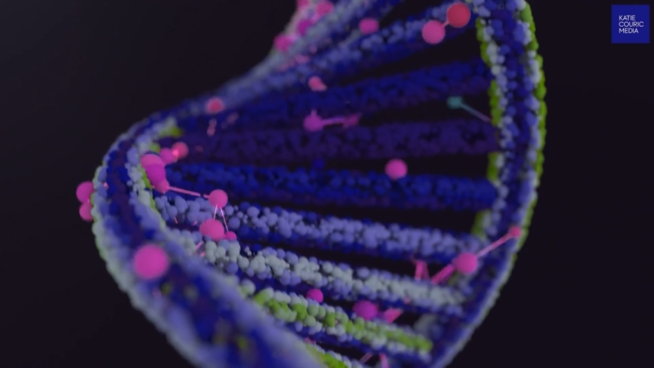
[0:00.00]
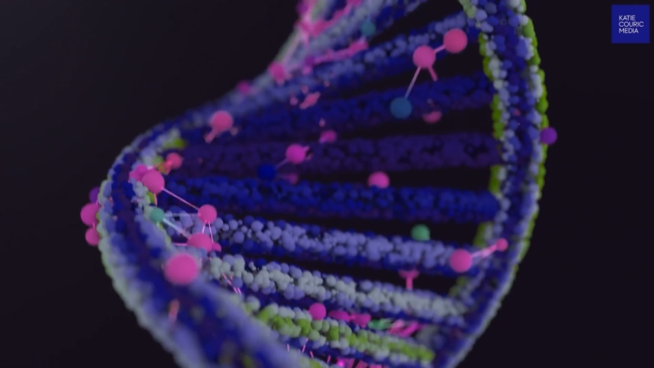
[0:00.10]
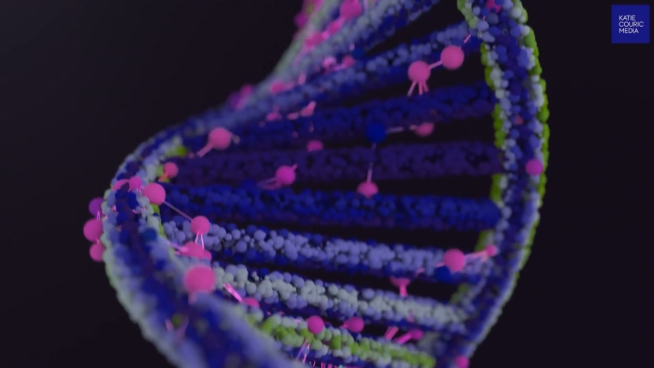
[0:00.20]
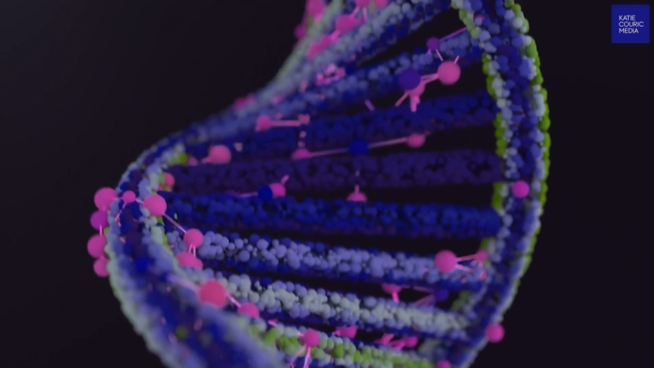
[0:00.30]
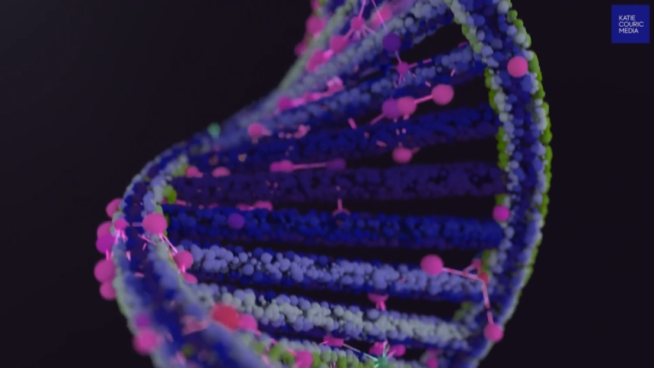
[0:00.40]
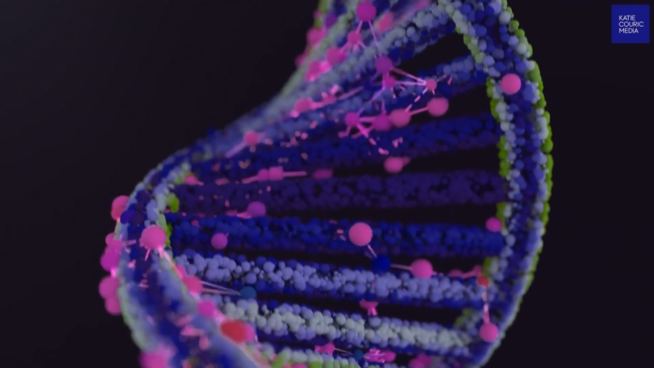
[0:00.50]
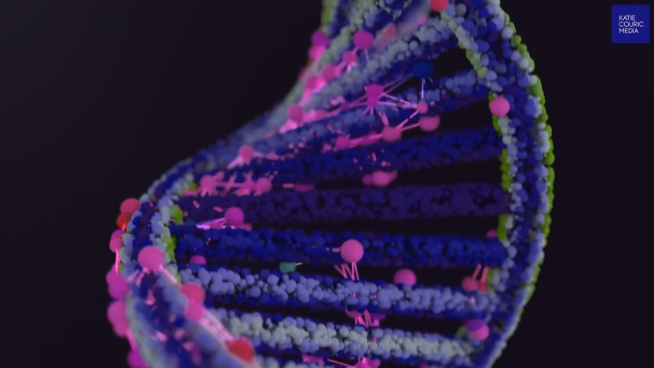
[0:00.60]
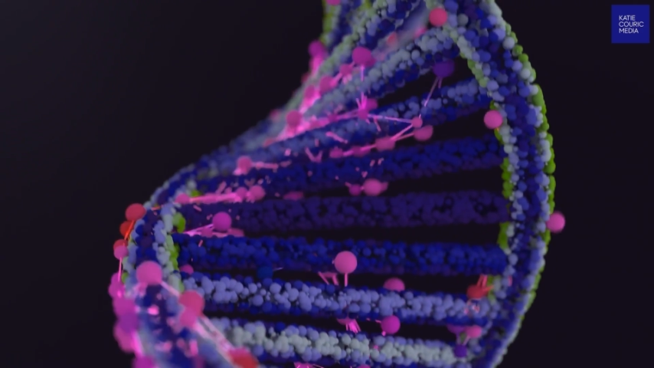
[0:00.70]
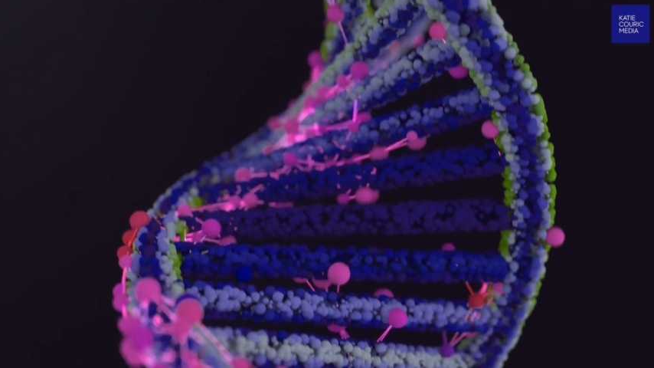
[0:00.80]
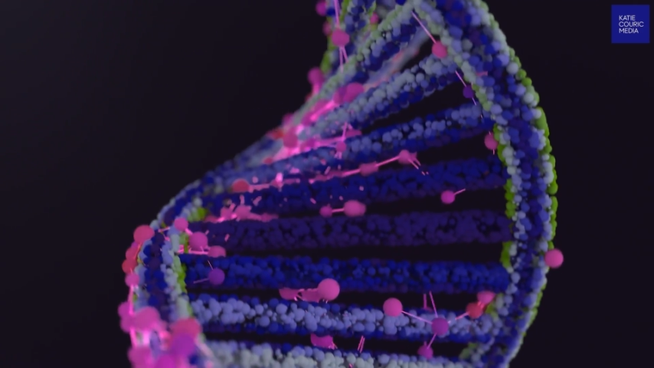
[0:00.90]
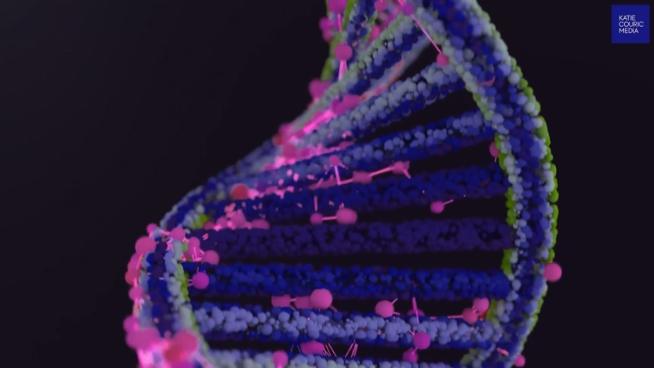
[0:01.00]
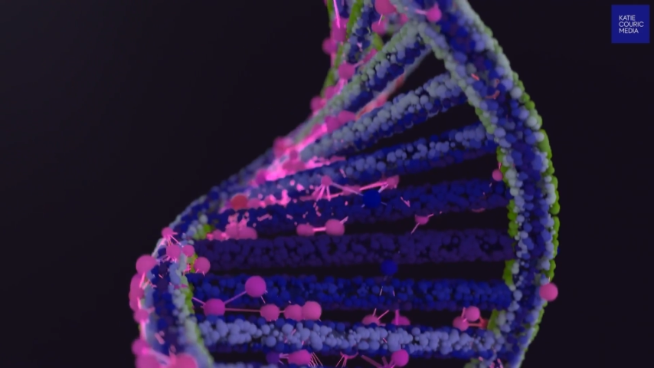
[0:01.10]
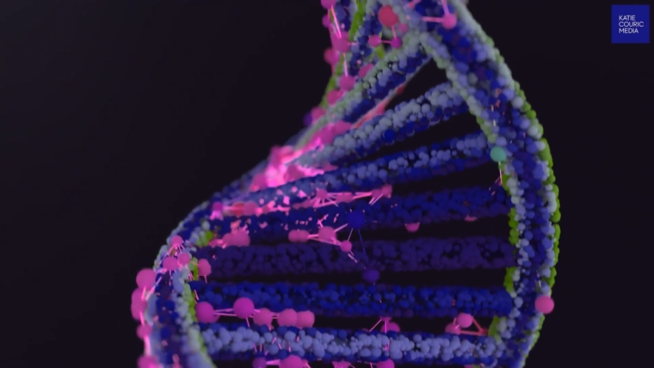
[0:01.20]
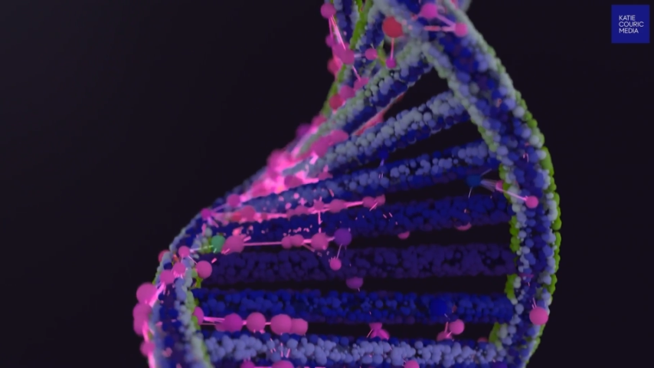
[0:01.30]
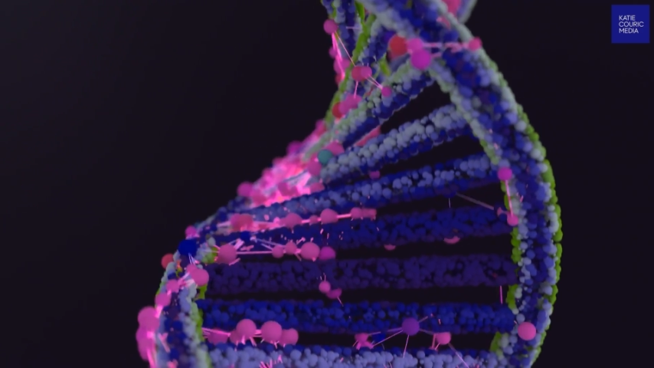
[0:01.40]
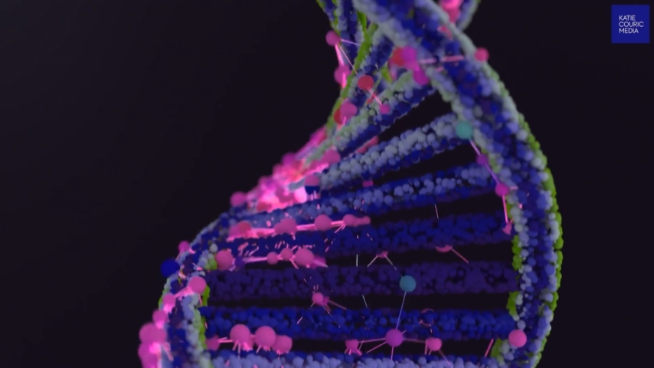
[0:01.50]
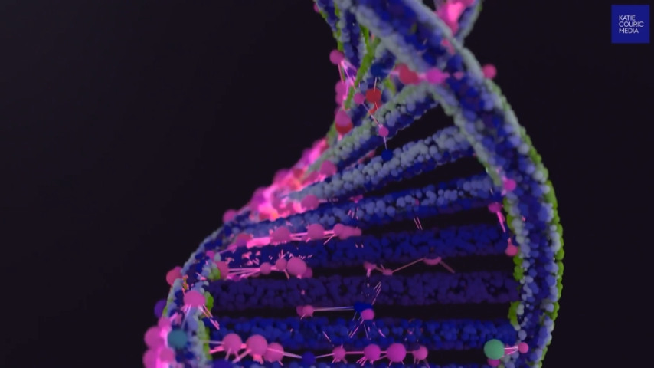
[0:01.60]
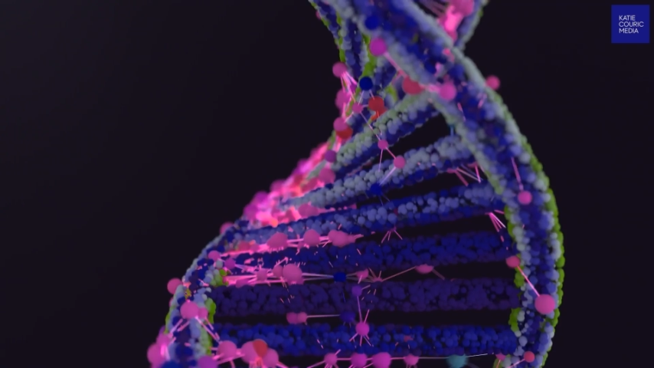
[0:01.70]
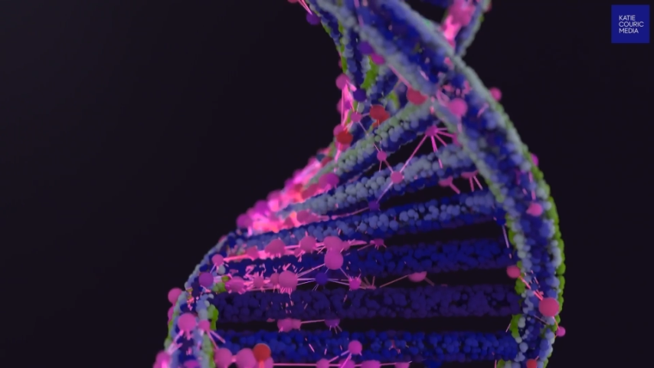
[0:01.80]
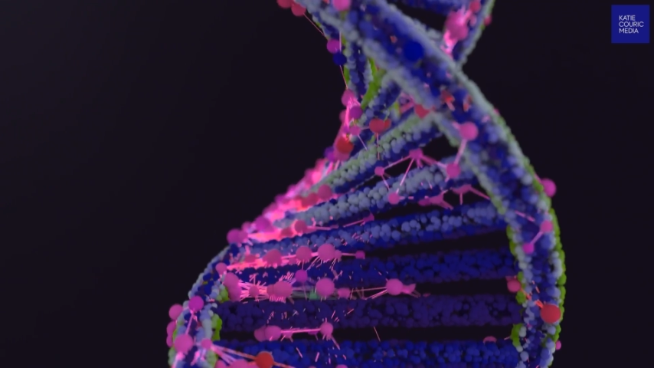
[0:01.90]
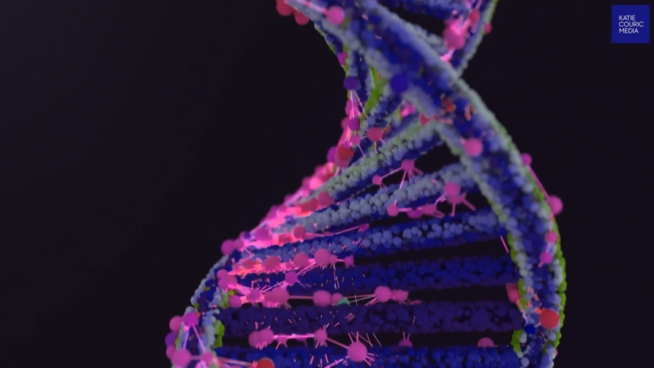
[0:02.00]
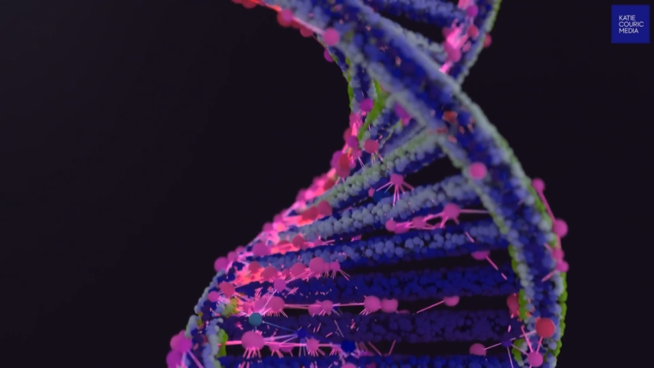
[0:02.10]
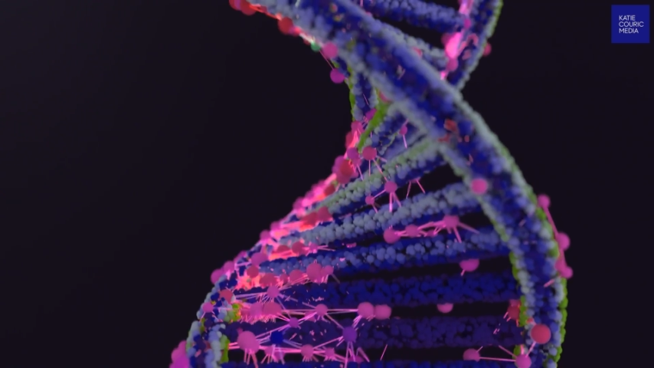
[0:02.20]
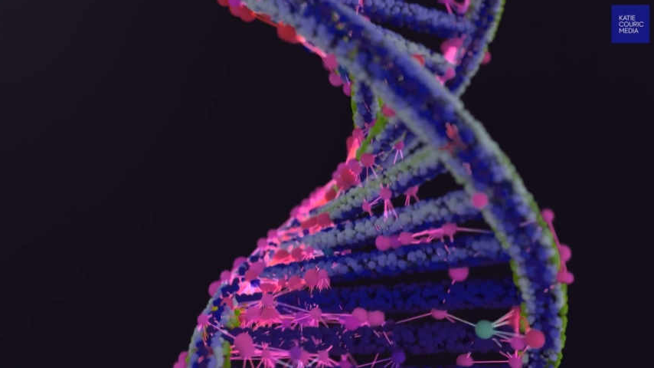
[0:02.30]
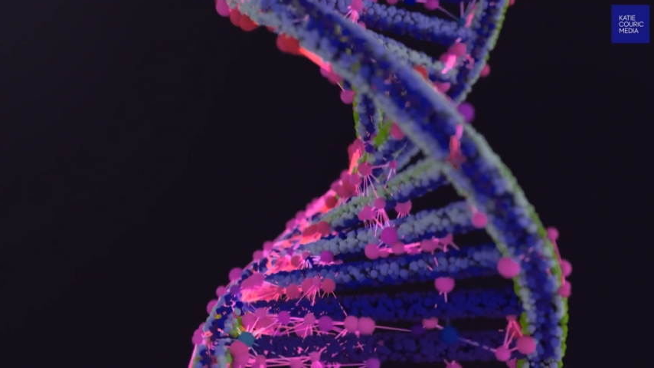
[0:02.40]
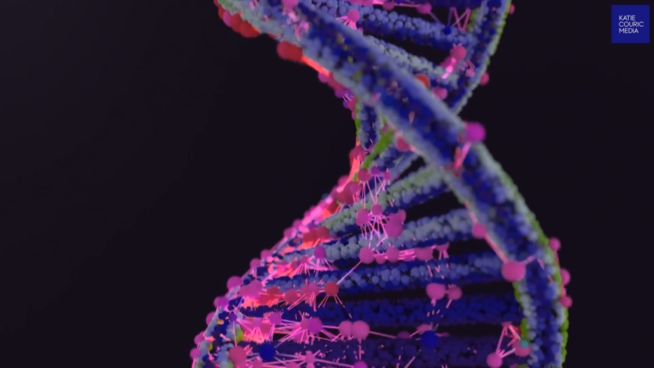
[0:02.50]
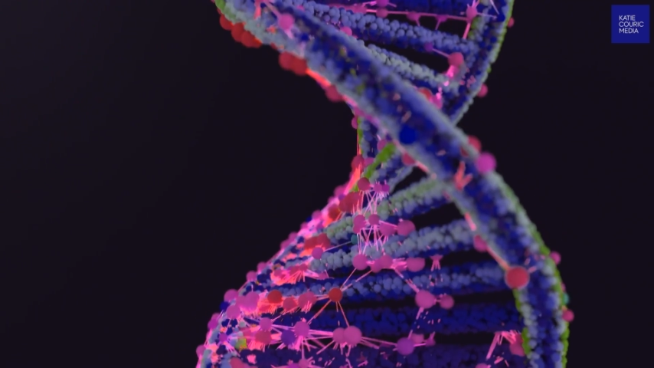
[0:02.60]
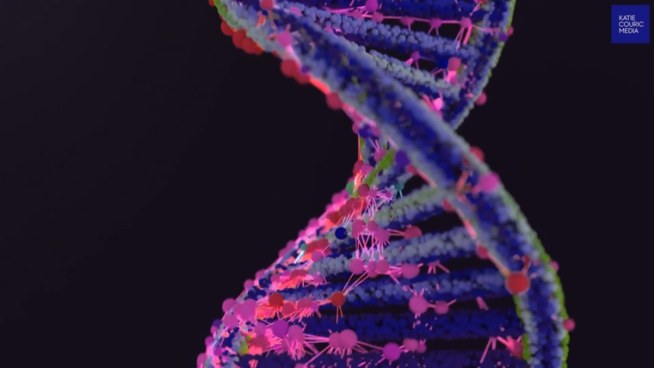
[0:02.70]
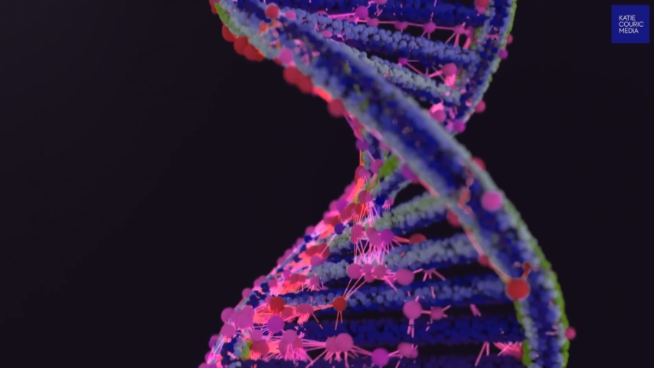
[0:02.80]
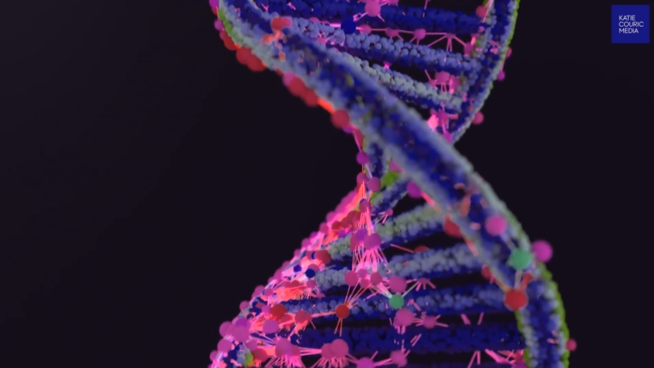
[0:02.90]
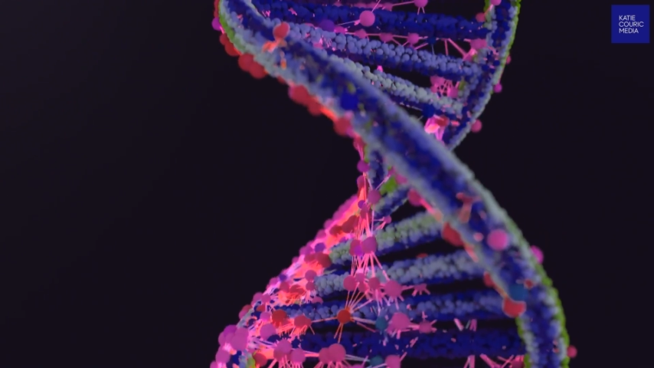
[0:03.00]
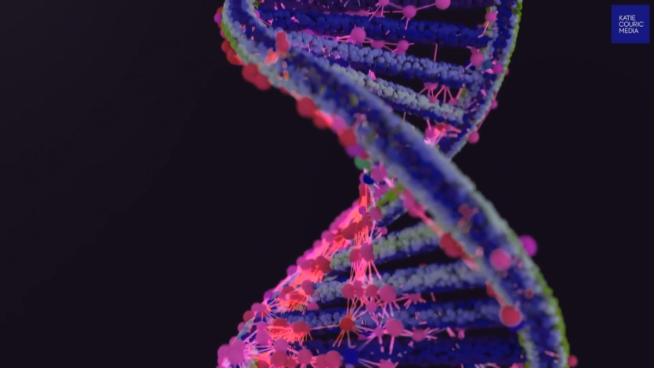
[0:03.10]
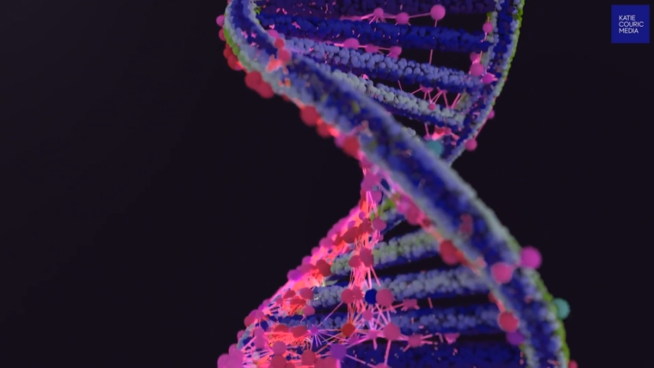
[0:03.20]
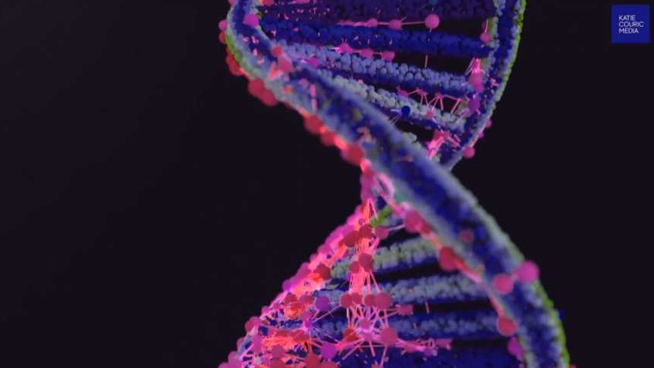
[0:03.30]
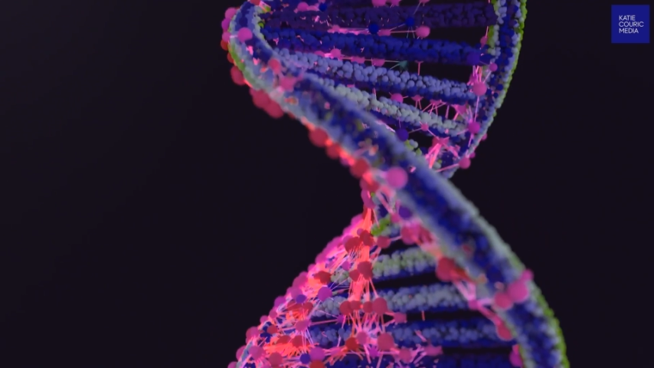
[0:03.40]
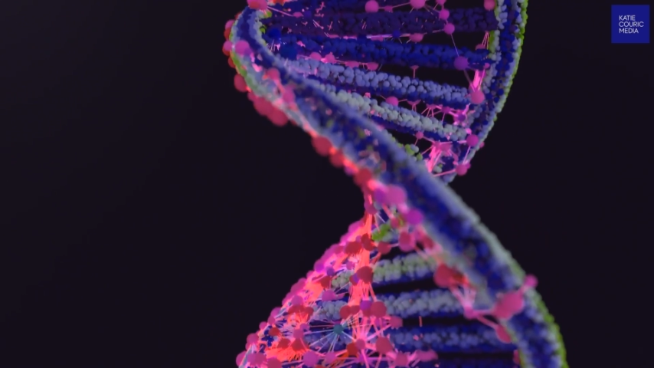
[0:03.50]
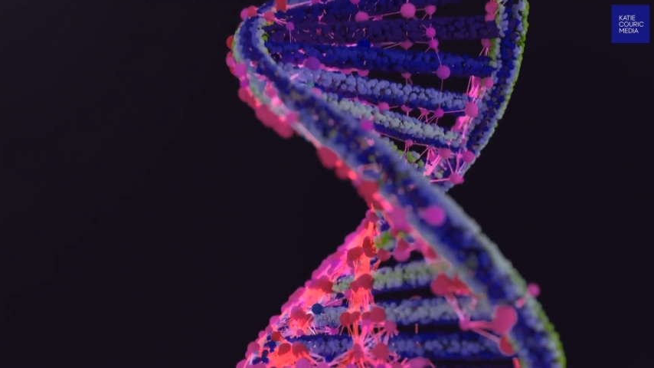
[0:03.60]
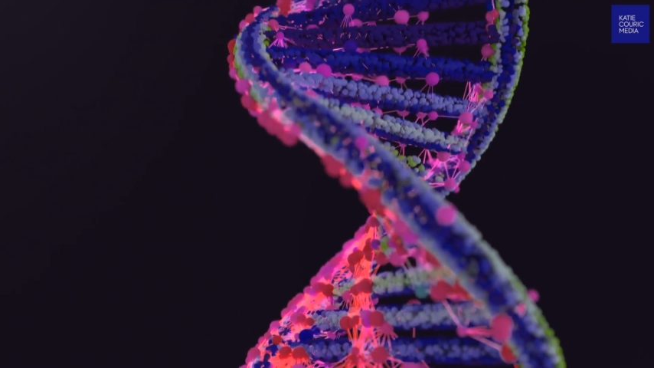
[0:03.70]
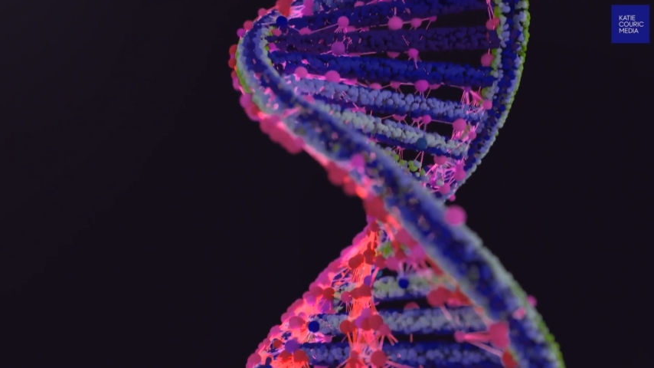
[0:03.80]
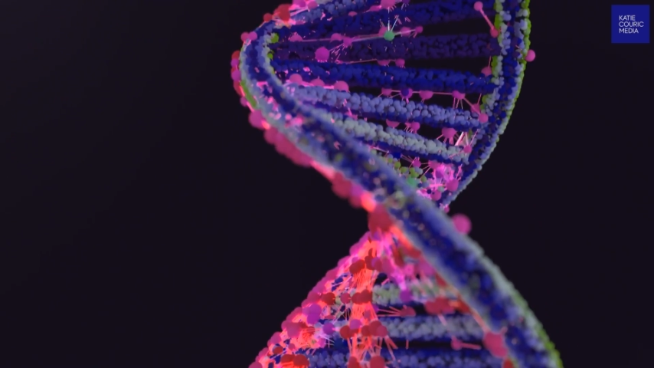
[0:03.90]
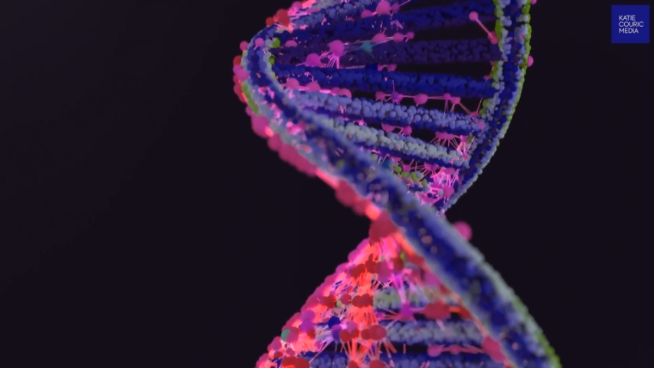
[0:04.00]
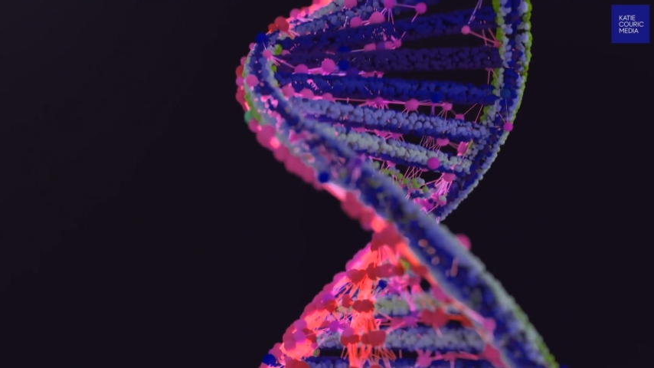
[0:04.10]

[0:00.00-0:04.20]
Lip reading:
(no speaker visible)